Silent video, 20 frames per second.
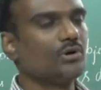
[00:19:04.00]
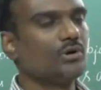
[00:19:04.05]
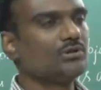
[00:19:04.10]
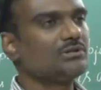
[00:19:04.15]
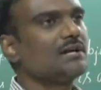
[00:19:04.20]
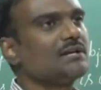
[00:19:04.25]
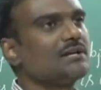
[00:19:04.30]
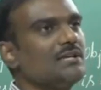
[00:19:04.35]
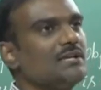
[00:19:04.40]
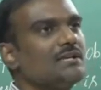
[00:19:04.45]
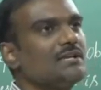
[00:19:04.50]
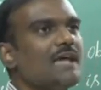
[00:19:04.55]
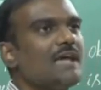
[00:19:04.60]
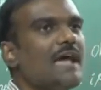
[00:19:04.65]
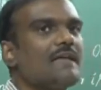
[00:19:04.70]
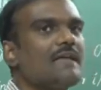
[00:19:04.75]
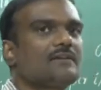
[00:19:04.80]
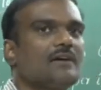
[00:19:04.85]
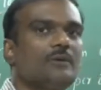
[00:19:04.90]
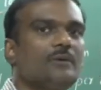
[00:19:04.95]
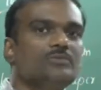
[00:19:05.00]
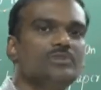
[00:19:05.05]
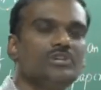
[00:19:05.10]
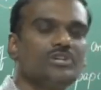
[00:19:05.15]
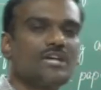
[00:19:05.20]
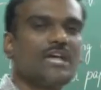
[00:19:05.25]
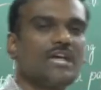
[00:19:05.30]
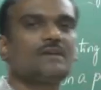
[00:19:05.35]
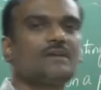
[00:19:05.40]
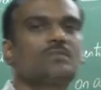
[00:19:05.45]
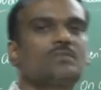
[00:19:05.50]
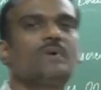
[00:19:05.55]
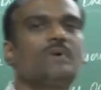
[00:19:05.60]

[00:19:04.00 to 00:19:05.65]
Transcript: so that he can communicate